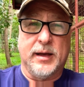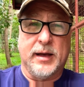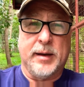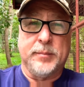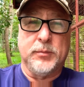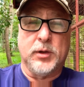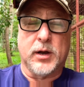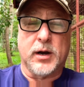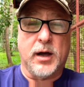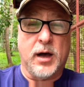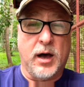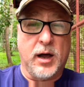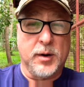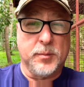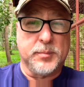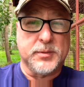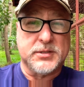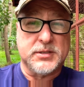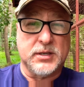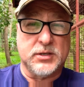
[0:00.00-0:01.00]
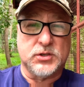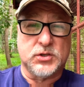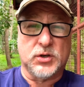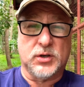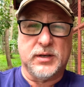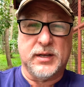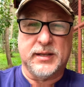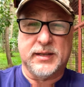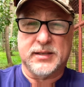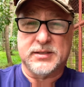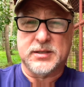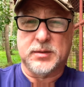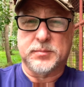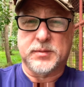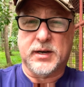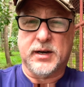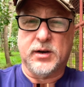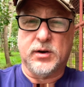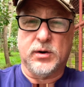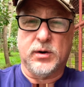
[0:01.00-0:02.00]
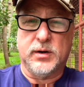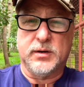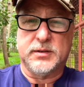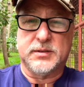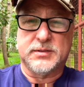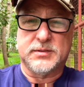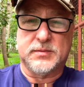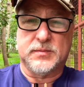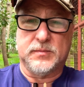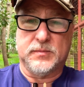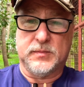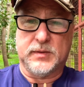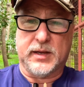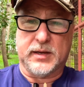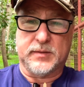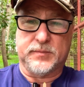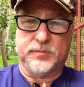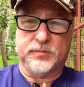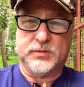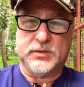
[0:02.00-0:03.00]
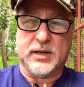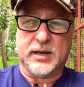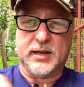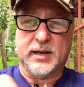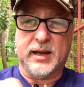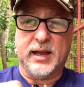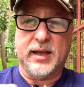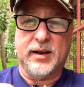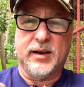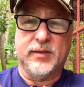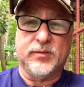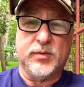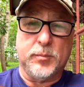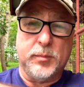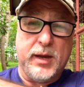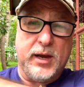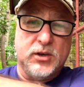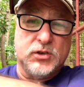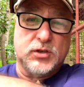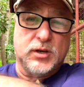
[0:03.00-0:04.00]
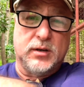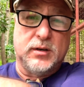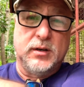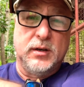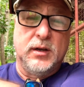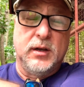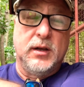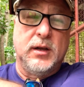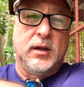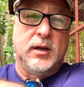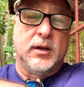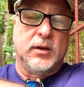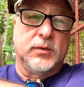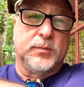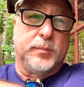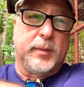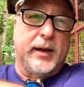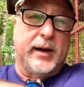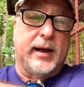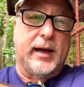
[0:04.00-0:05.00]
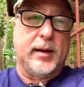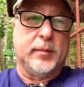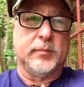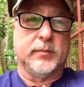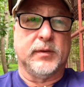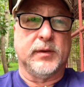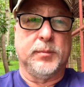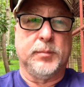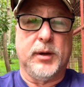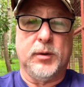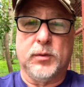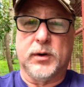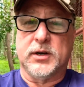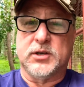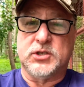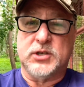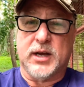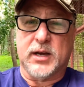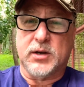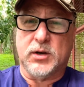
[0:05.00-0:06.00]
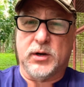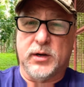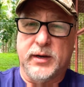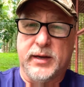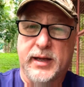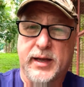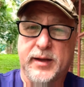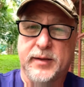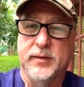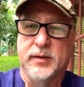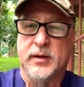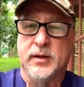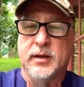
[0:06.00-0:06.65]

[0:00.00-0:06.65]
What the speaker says: I'm not 100% sure on that. That's something I heard, like secondhand information. But you may want to check on that.